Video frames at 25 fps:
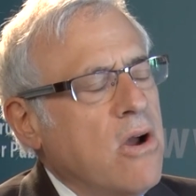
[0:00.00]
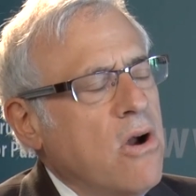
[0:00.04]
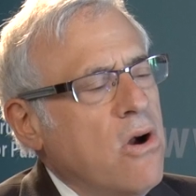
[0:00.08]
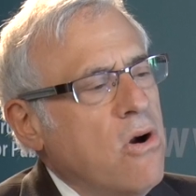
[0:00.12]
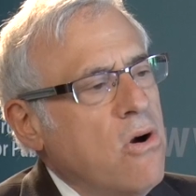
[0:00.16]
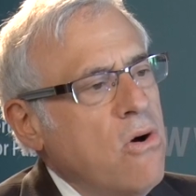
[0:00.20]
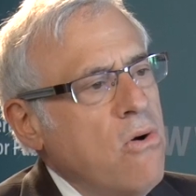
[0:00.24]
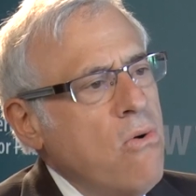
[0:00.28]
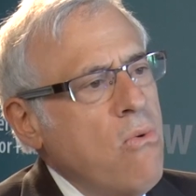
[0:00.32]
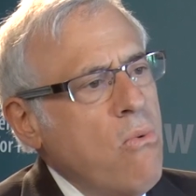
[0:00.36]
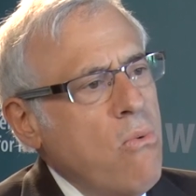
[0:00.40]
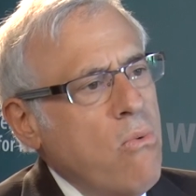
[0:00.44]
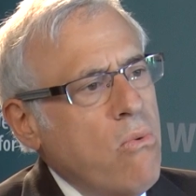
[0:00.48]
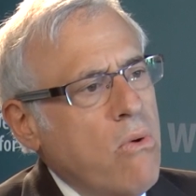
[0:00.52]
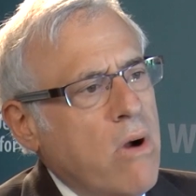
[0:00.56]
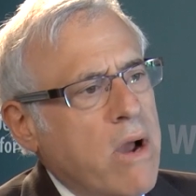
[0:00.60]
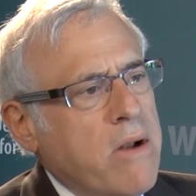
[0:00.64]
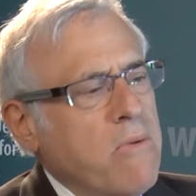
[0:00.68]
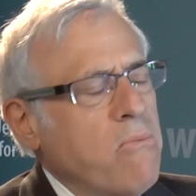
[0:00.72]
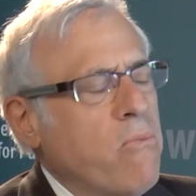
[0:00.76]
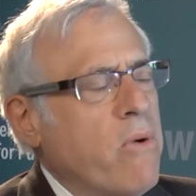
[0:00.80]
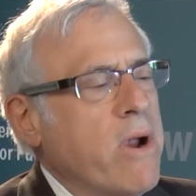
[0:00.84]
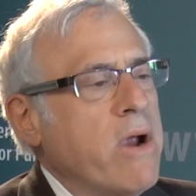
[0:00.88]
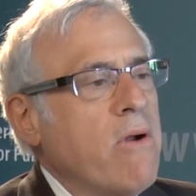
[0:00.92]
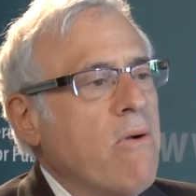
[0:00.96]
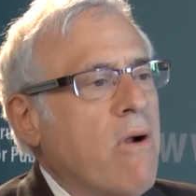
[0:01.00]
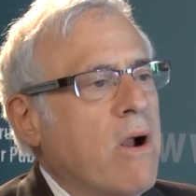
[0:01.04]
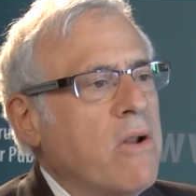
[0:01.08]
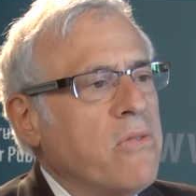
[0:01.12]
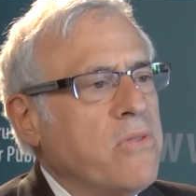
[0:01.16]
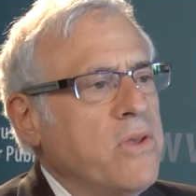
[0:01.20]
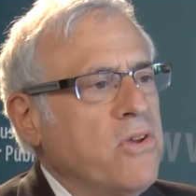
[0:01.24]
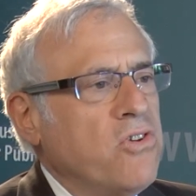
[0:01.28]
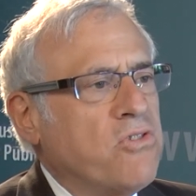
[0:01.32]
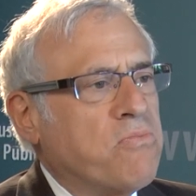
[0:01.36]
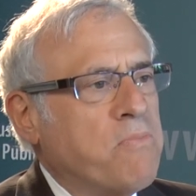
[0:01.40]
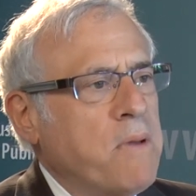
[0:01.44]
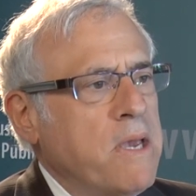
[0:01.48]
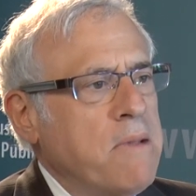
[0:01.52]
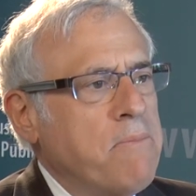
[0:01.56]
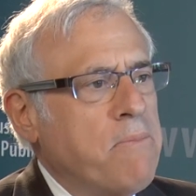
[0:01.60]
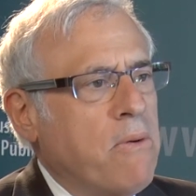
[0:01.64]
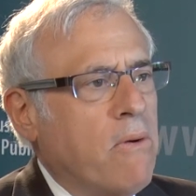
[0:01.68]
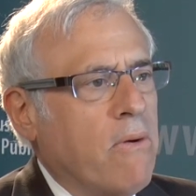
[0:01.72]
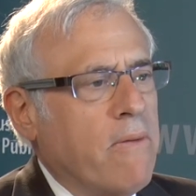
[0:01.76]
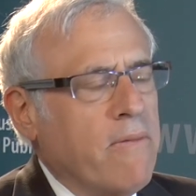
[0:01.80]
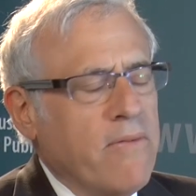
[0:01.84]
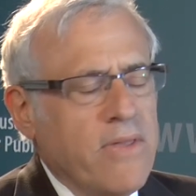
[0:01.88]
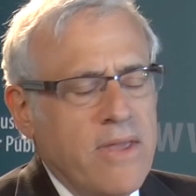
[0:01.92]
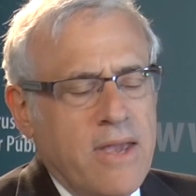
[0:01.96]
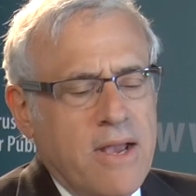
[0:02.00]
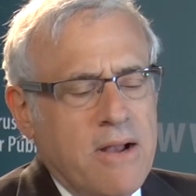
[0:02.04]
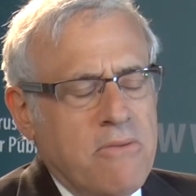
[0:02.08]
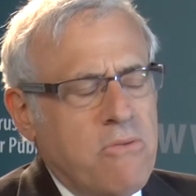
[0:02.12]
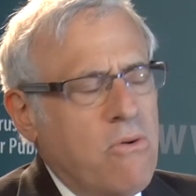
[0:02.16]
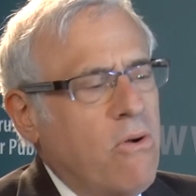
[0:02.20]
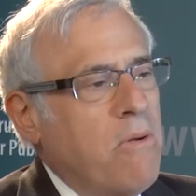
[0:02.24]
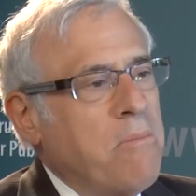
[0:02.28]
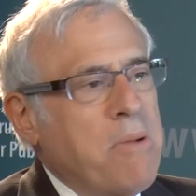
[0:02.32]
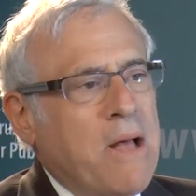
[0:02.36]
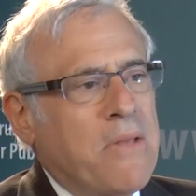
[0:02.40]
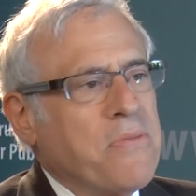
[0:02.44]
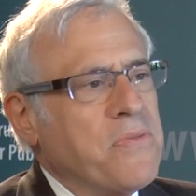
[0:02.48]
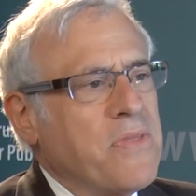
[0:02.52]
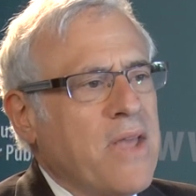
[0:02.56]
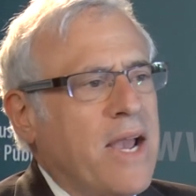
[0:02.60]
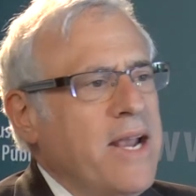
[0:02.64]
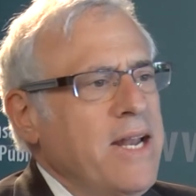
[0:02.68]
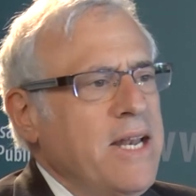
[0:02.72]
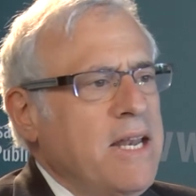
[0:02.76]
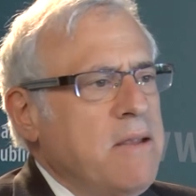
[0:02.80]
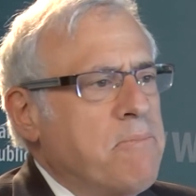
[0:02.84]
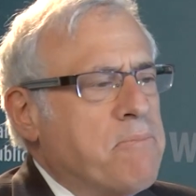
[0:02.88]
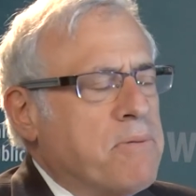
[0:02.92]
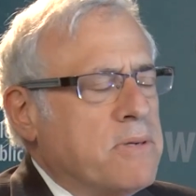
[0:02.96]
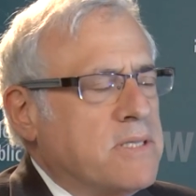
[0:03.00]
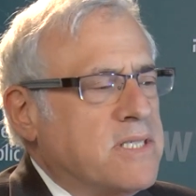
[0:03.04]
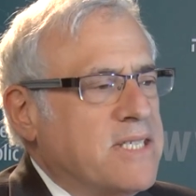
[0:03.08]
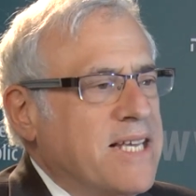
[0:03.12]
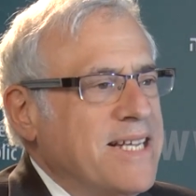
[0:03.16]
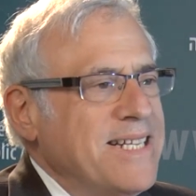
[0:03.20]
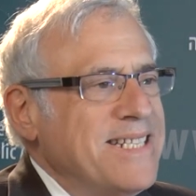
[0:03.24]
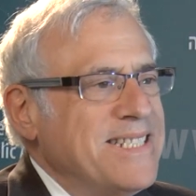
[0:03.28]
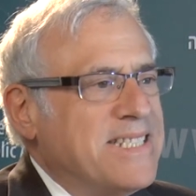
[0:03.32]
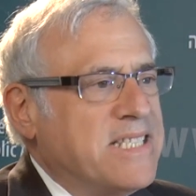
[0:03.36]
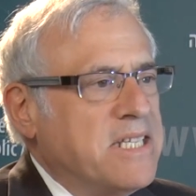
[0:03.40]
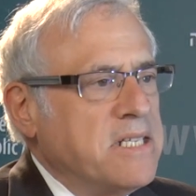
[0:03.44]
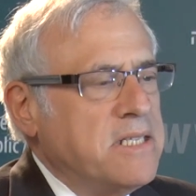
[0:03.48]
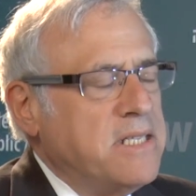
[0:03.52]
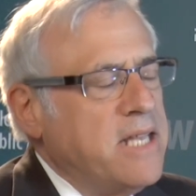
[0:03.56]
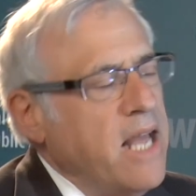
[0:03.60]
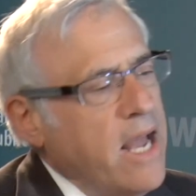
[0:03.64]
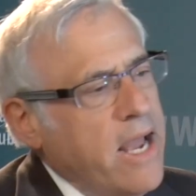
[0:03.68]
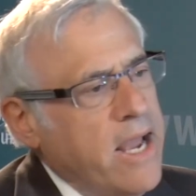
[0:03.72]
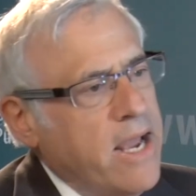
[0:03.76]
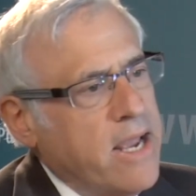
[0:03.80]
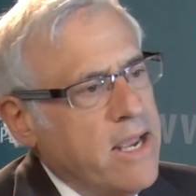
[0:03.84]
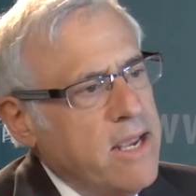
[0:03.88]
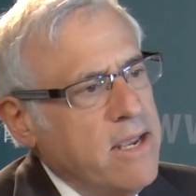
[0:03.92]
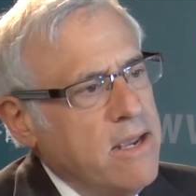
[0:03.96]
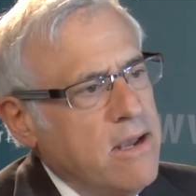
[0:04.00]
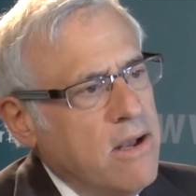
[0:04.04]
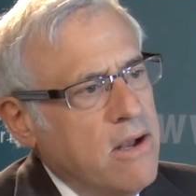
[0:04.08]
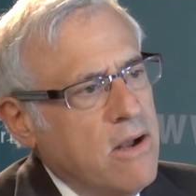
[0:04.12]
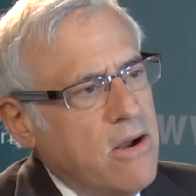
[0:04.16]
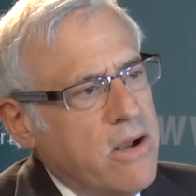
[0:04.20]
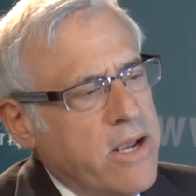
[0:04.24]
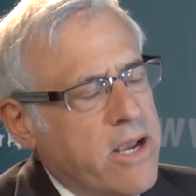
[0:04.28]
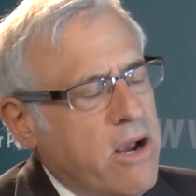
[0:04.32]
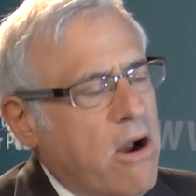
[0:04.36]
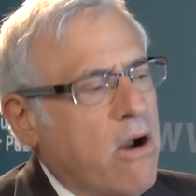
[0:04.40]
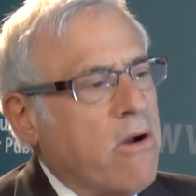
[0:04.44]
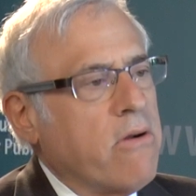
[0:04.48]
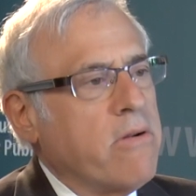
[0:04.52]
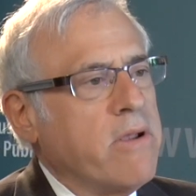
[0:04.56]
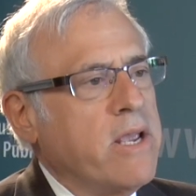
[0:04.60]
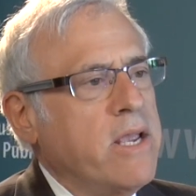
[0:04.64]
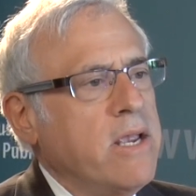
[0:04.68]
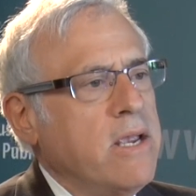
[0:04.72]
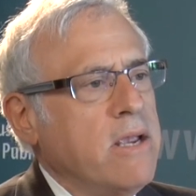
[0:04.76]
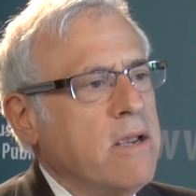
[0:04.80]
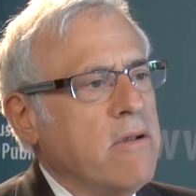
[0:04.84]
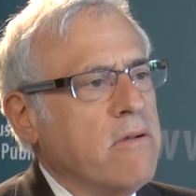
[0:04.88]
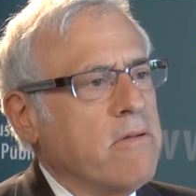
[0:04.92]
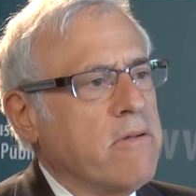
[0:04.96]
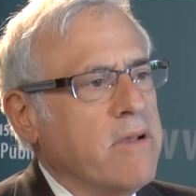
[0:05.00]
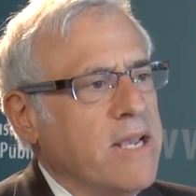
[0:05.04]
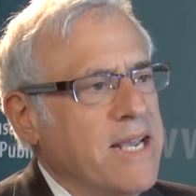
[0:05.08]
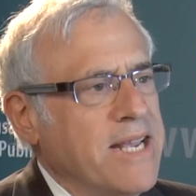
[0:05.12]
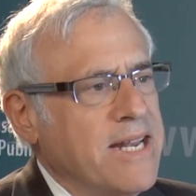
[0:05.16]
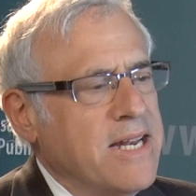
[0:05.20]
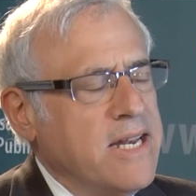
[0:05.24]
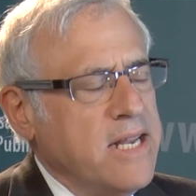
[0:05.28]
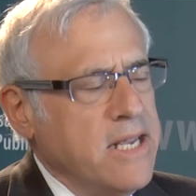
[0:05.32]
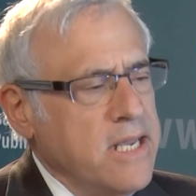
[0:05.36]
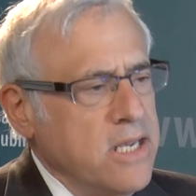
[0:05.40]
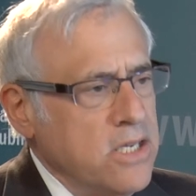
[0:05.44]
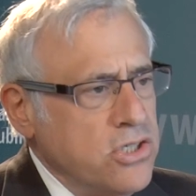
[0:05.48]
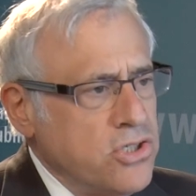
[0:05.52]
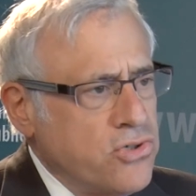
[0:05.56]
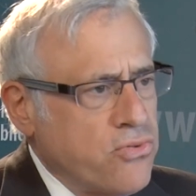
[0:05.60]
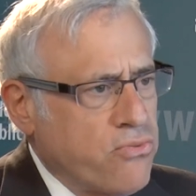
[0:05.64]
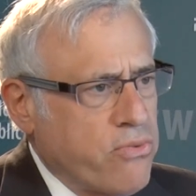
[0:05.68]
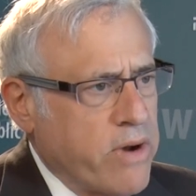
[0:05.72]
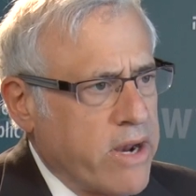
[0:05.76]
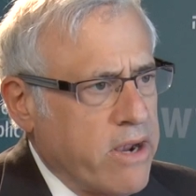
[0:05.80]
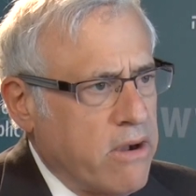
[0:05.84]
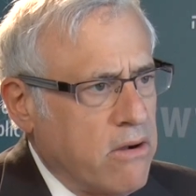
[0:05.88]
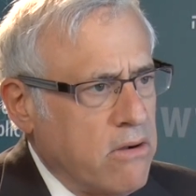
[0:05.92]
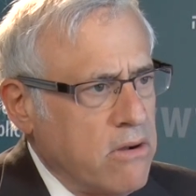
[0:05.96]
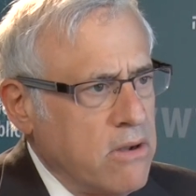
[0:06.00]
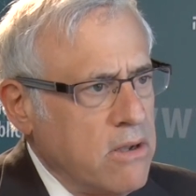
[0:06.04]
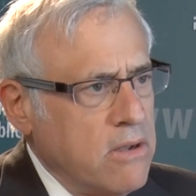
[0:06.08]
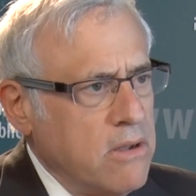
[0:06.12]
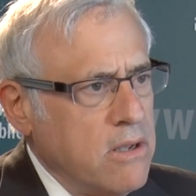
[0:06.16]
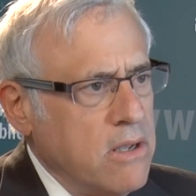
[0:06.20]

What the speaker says: Who and where are these people? Well, about 90% today are here in Israel.